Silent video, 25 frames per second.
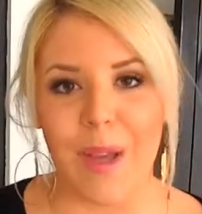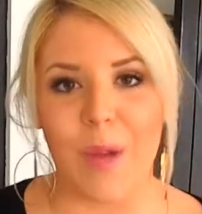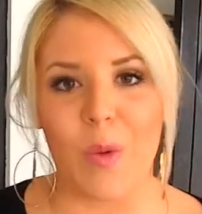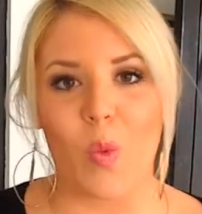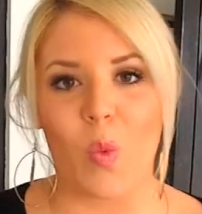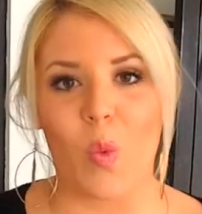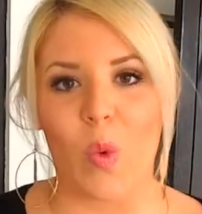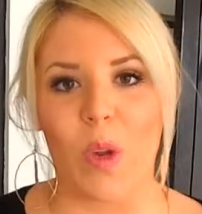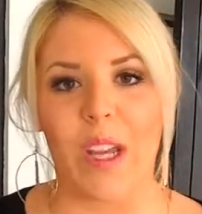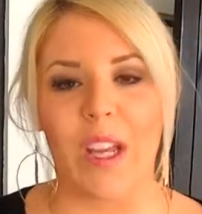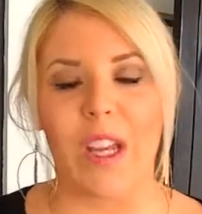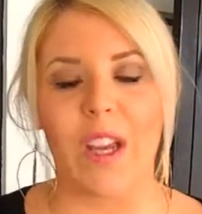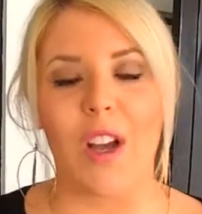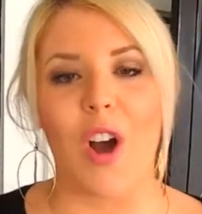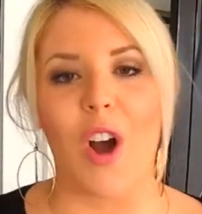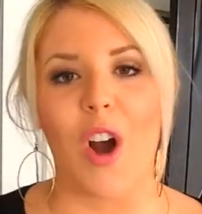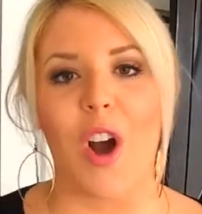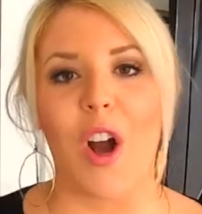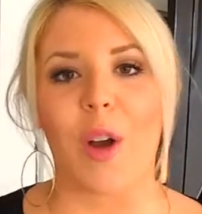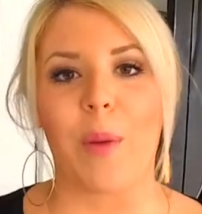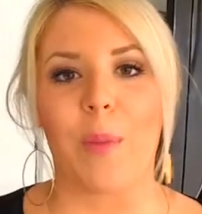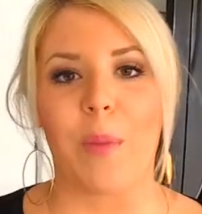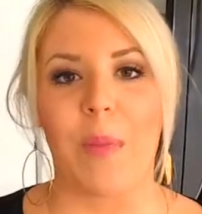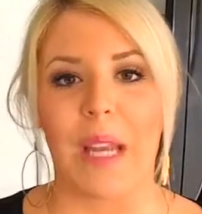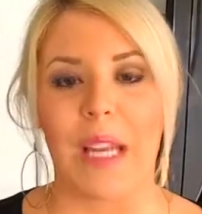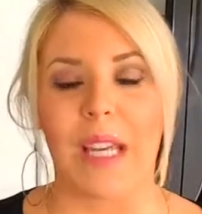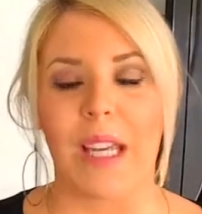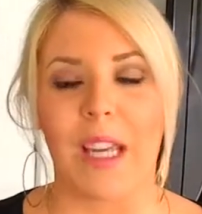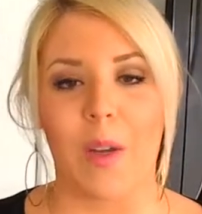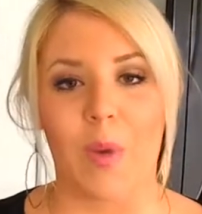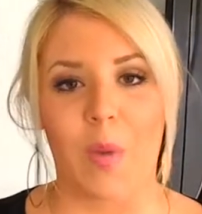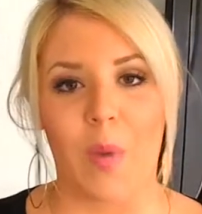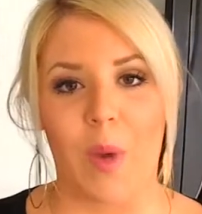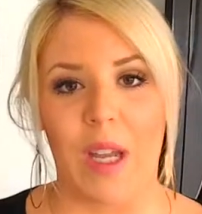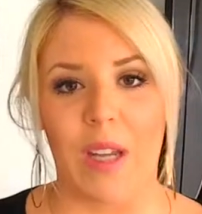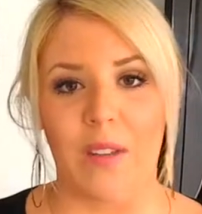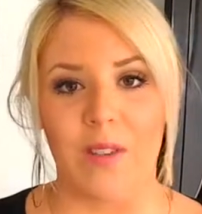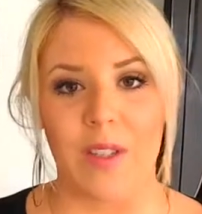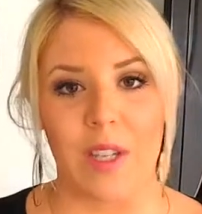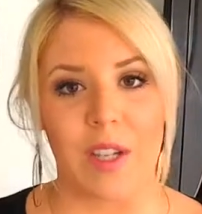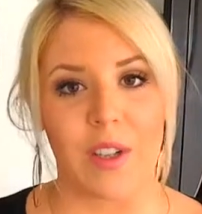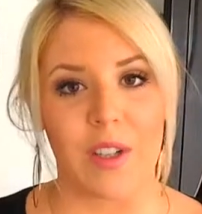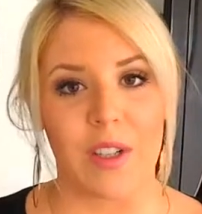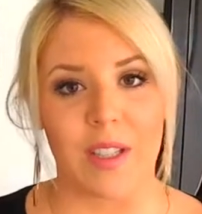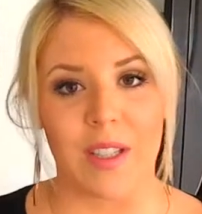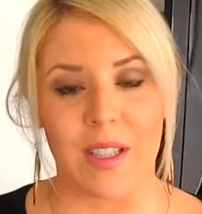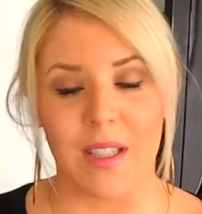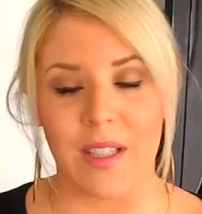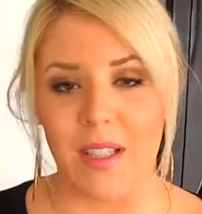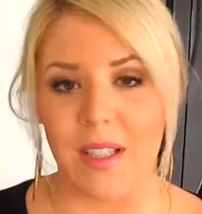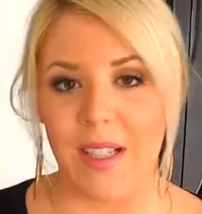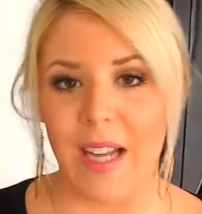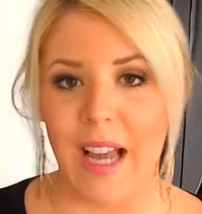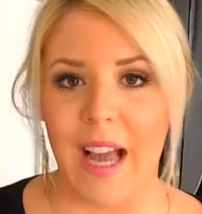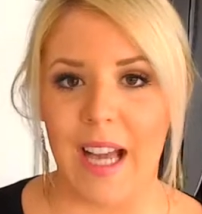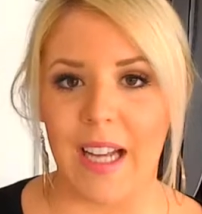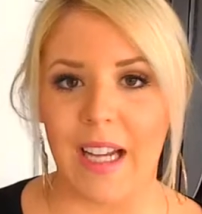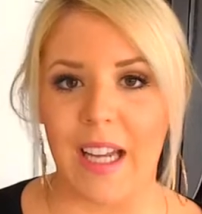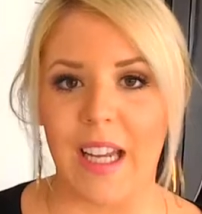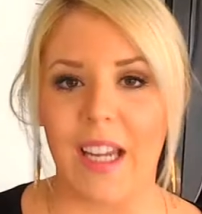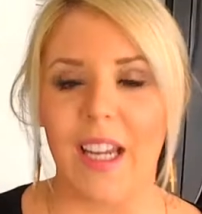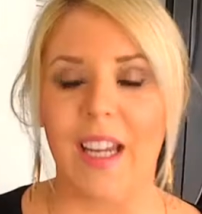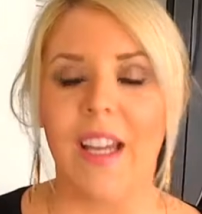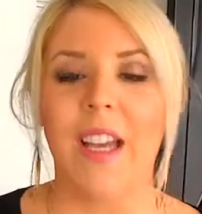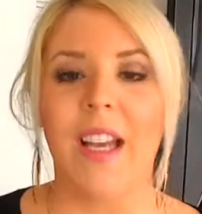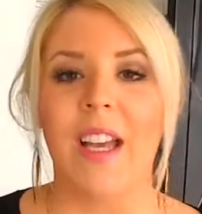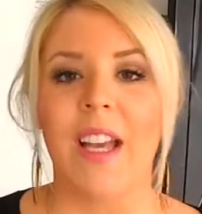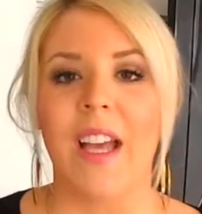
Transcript: and we are making waves here in Cincinnati